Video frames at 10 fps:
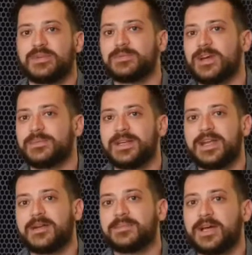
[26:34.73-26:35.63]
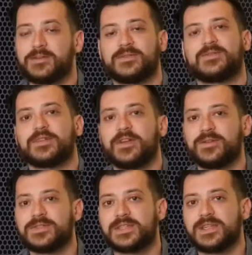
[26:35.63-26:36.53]
me by my name, Michael
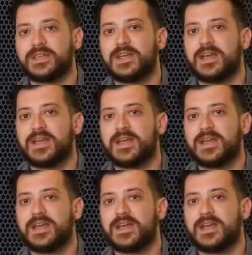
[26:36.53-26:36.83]
Volosen.